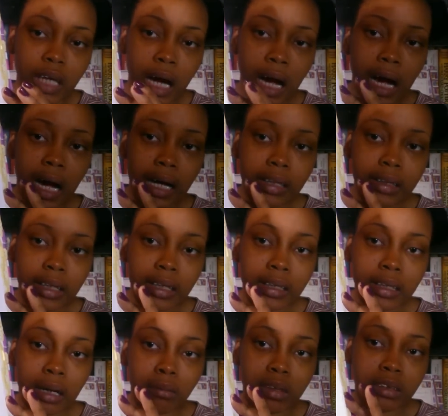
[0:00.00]
I
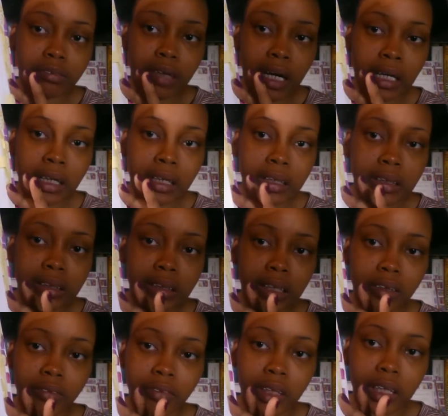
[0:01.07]
highlighted, I was writing and
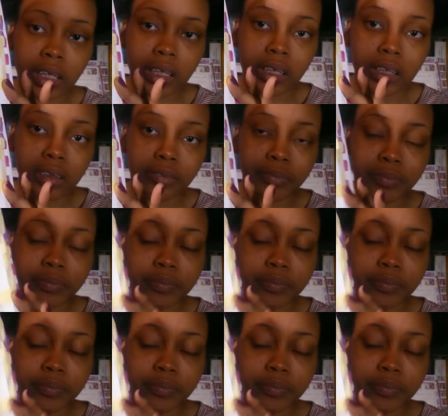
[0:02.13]
stuff, like,